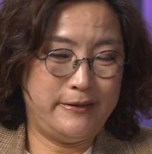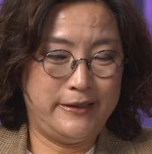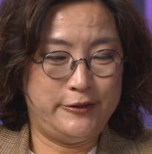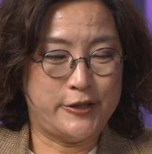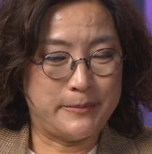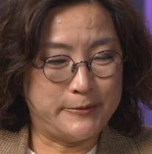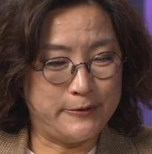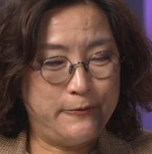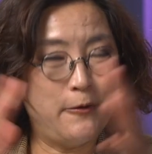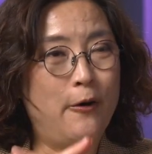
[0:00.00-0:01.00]
in chapter
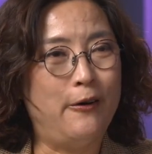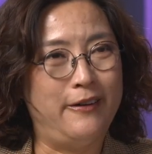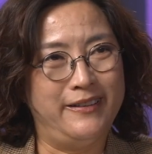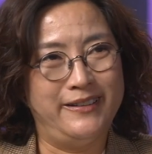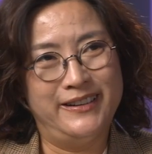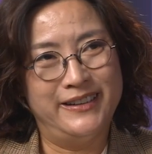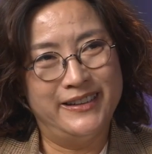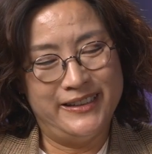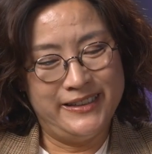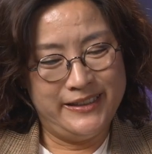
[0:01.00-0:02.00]
4,
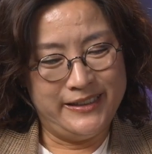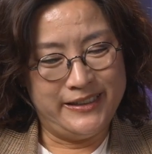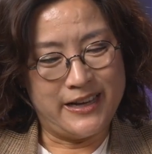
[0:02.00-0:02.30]
he